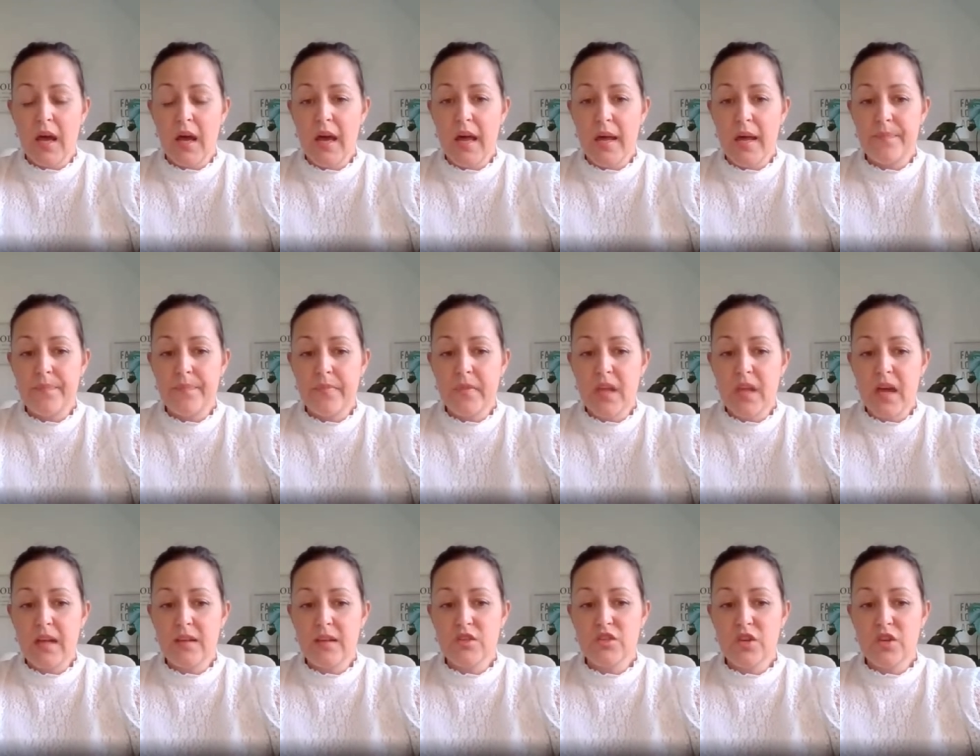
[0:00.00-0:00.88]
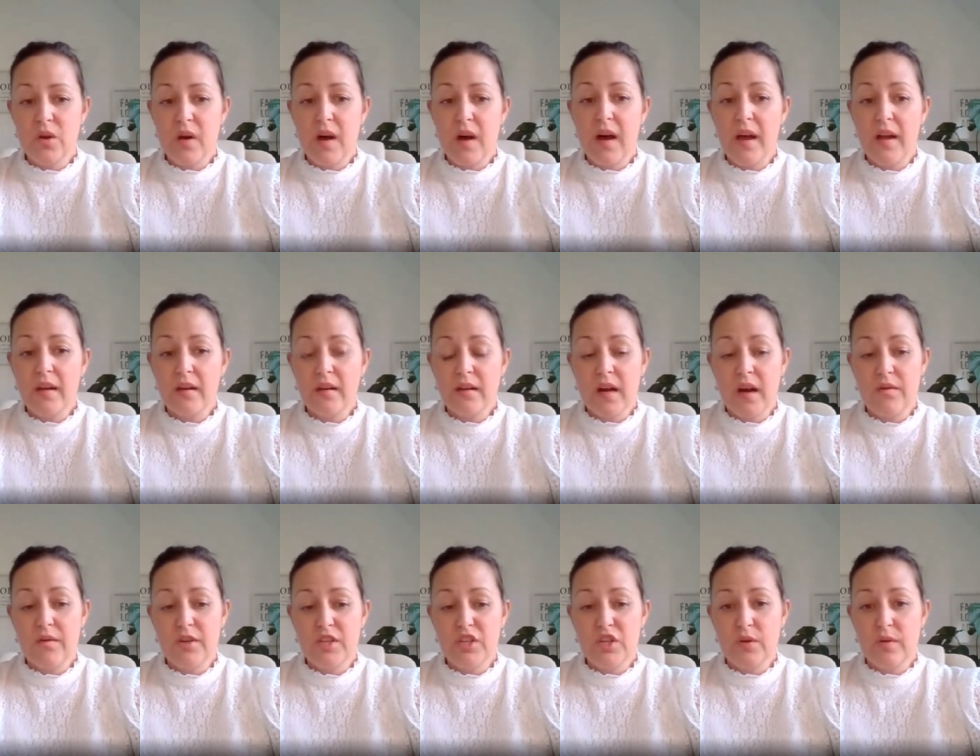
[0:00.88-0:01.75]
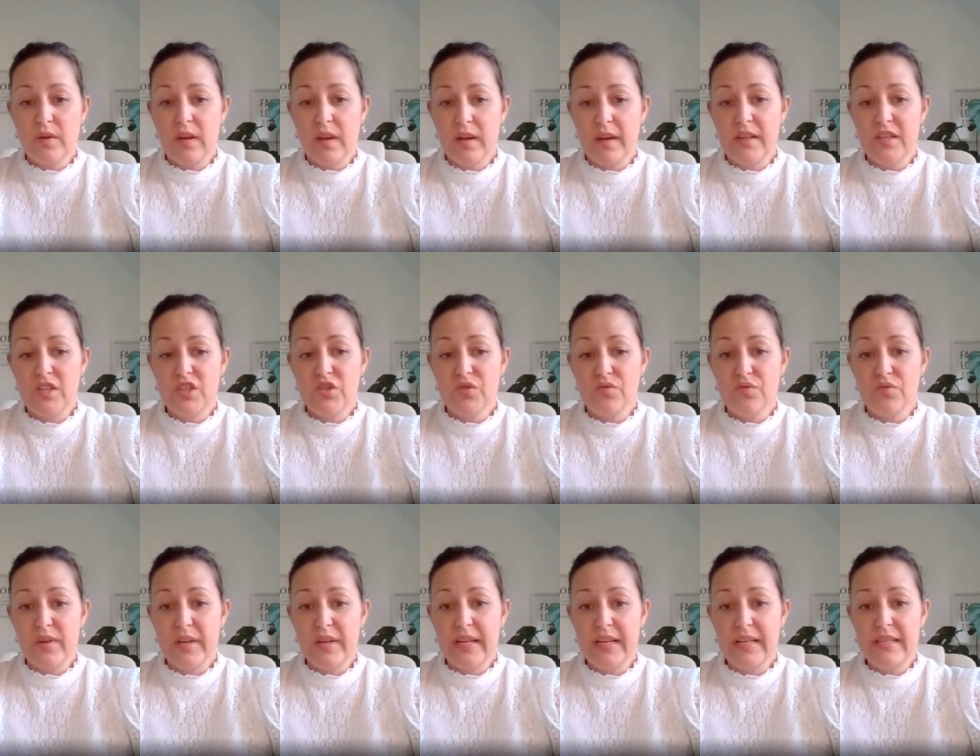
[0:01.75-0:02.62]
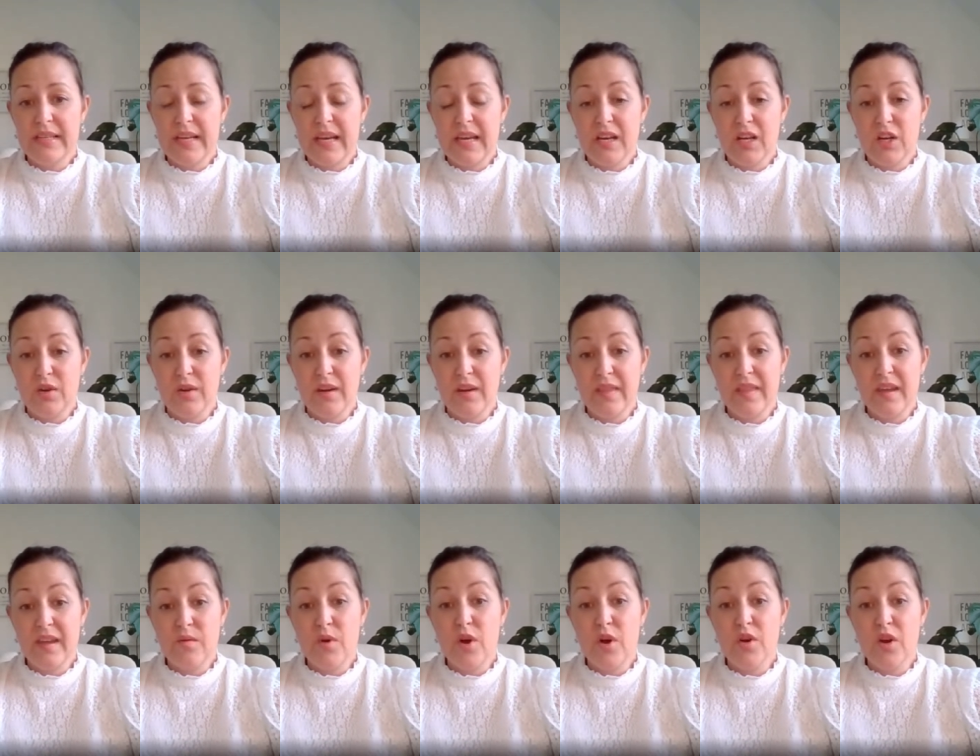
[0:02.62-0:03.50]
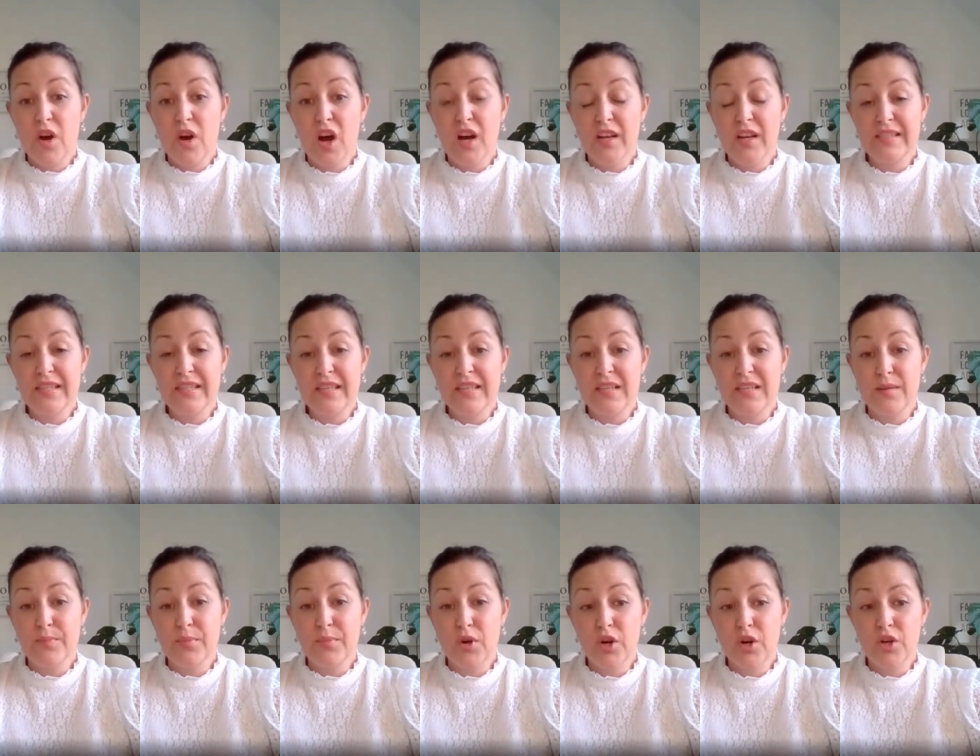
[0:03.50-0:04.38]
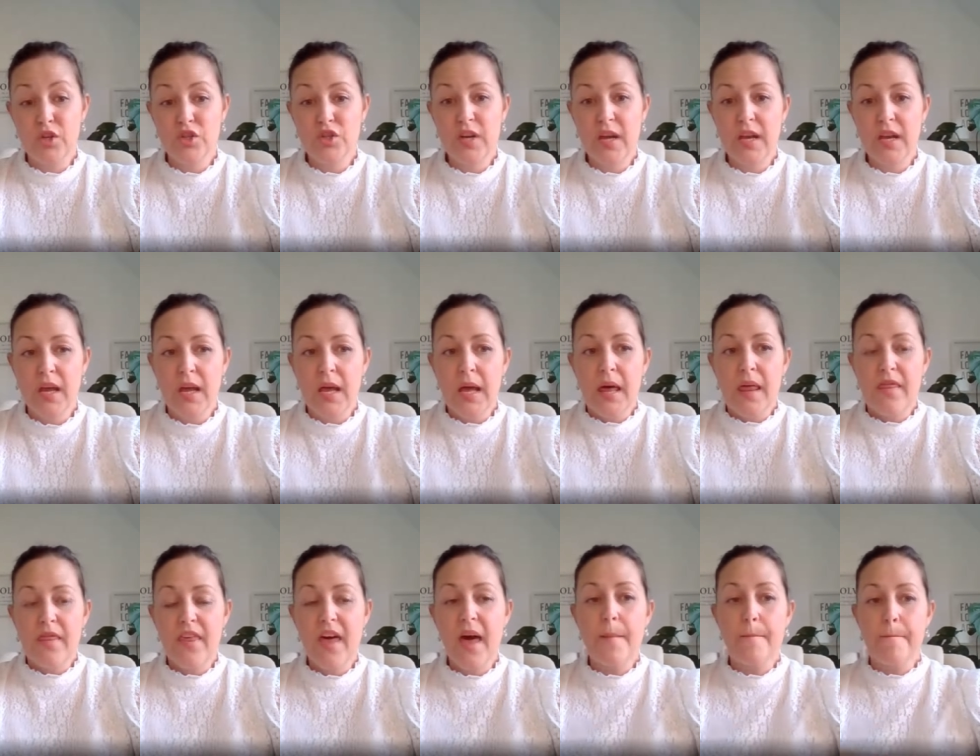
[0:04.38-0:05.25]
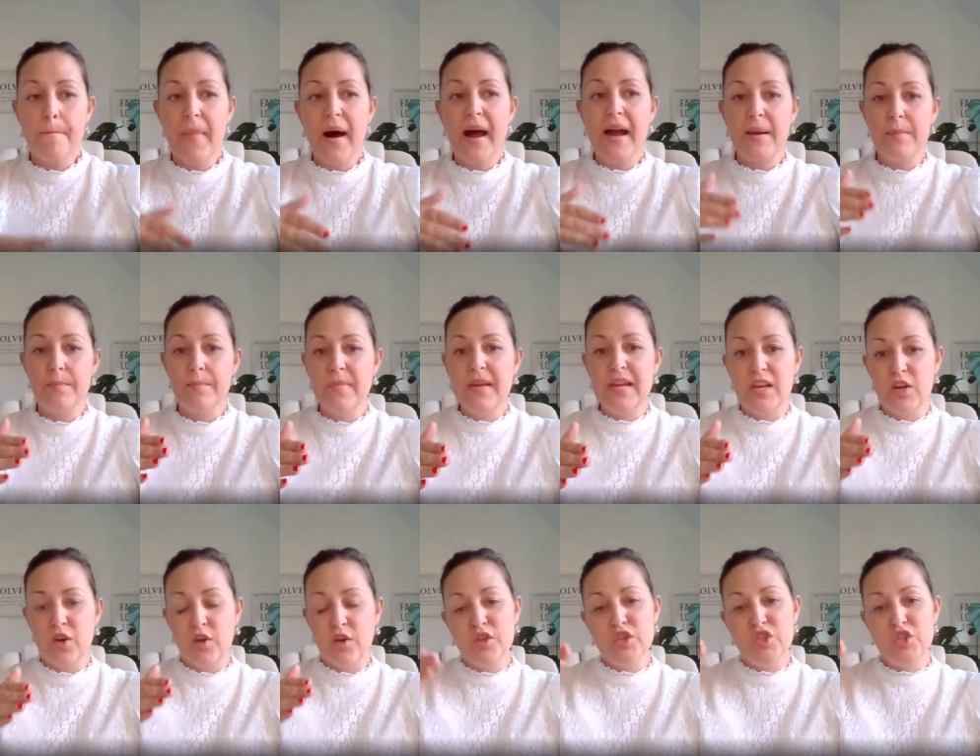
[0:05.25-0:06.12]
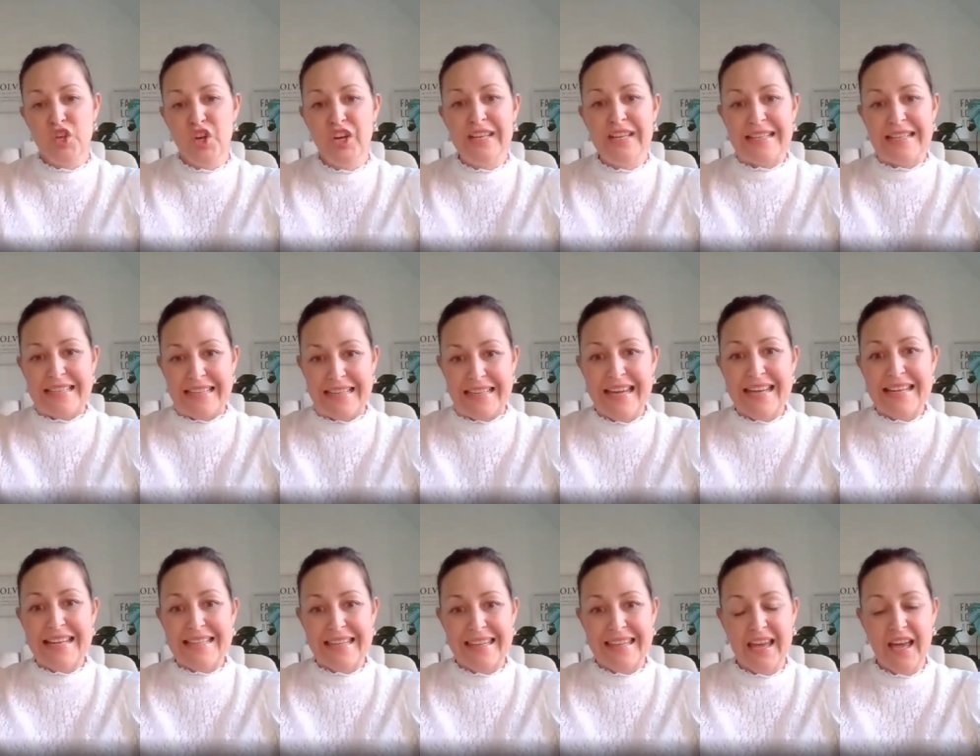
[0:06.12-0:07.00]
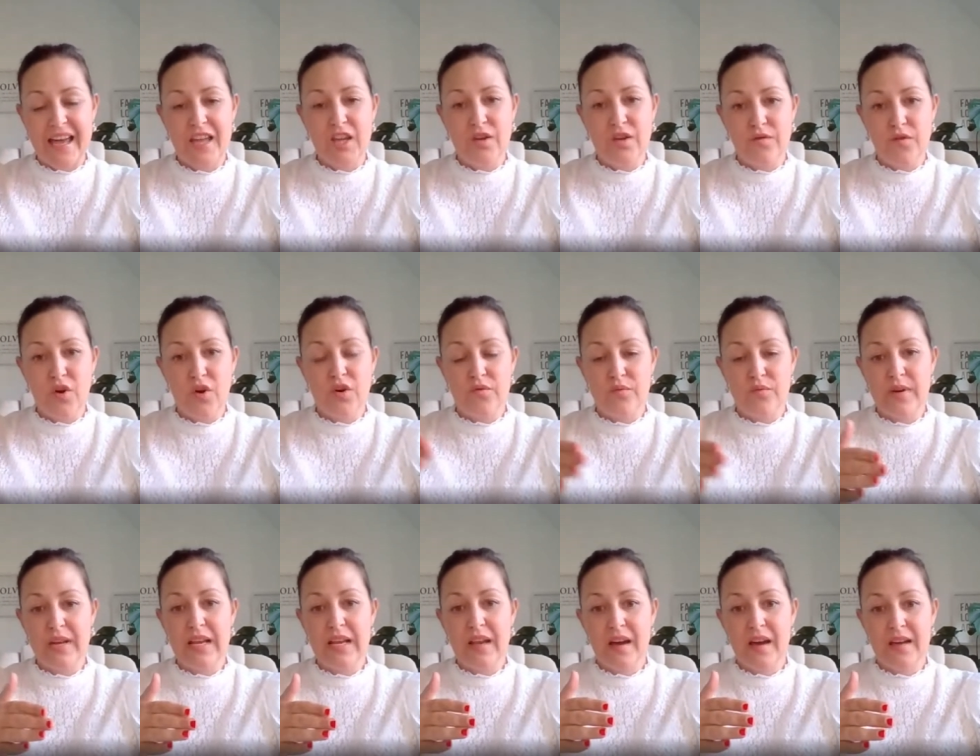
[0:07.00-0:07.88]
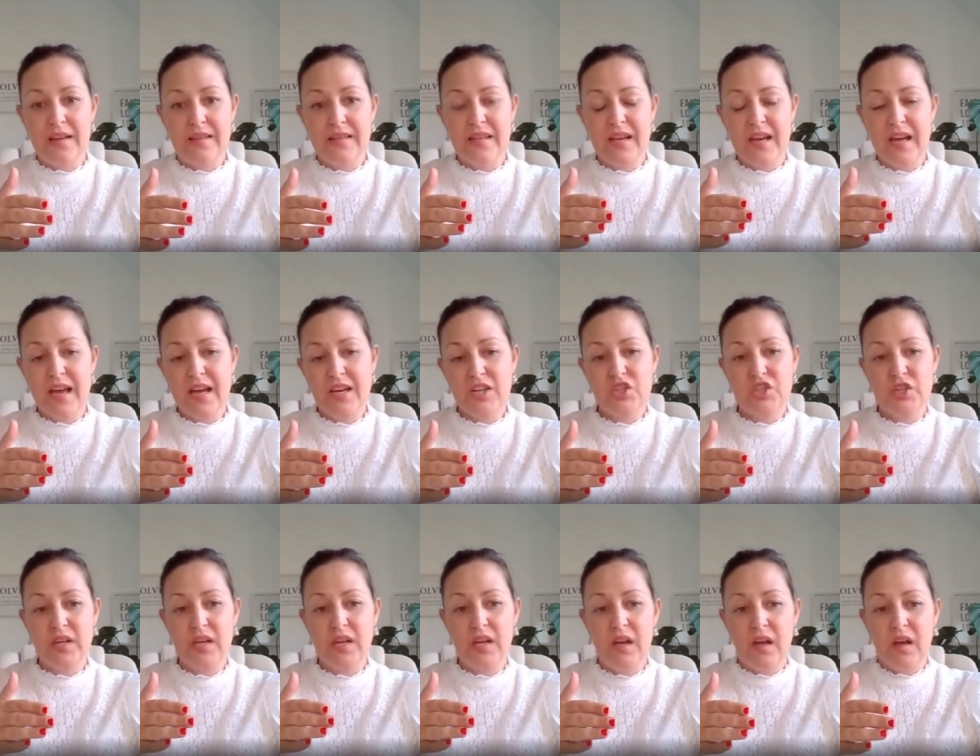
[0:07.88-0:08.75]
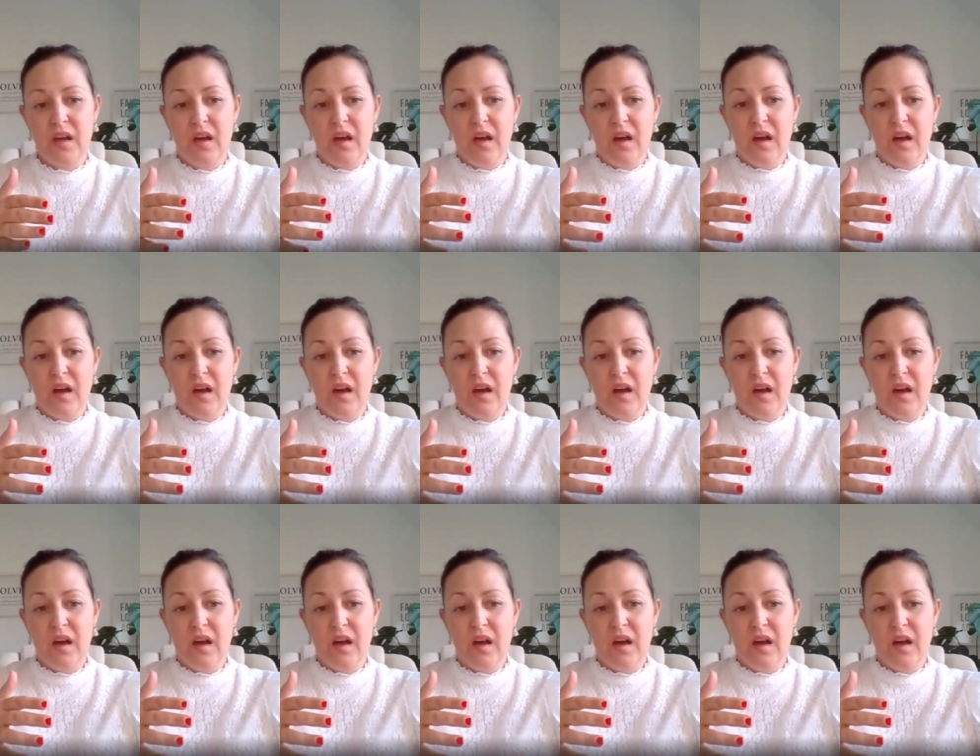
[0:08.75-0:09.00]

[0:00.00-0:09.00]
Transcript: Um, and so I encourage our clients to really take a look at their own heart-centered approach. And that might mean on the journey to get to that, you've got to realize that actually,